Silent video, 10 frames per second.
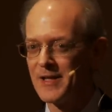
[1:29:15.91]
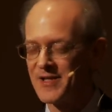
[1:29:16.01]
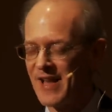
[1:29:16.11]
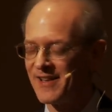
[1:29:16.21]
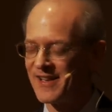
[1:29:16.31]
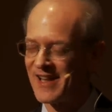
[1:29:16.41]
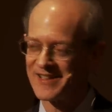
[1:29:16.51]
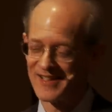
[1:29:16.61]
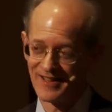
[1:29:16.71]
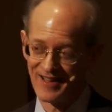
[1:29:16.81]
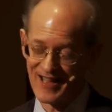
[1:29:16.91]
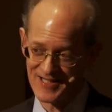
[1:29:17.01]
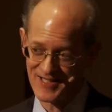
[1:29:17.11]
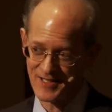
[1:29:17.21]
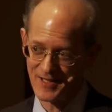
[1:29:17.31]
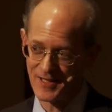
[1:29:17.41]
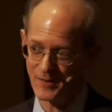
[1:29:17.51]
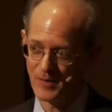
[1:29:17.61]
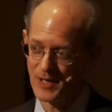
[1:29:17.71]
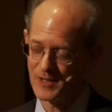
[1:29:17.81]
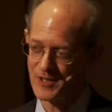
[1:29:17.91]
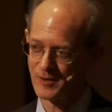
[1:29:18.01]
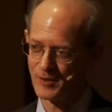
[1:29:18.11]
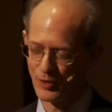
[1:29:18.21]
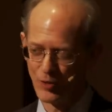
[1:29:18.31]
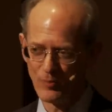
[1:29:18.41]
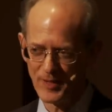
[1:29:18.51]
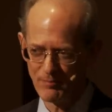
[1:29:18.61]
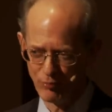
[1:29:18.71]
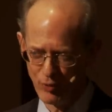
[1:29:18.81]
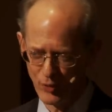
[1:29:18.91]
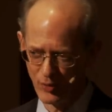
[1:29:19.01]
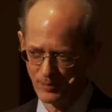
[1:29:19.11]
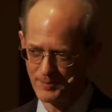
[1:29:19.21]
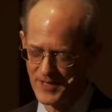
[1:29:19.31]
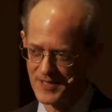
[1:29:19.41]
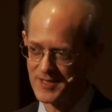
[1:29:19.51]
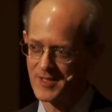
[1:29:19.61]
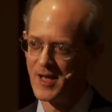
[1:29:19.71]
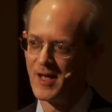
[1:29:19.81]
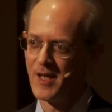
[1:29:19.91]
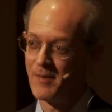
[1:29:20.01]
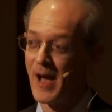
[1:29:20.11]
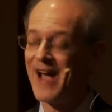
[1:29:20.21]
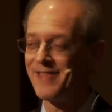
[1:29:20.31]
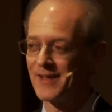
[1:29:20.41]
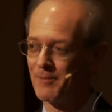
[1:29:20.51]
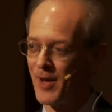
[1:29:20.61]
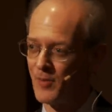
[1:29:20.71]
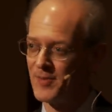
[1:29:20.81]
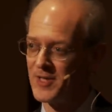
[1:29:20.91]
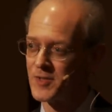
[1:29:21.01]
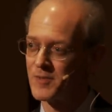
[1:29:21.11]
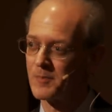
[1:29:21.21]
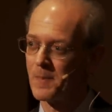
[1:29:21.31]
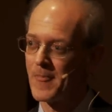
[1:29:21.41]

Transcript: Stalin liked it less. It, it's a gloomy, brutal piece. I think a better piece.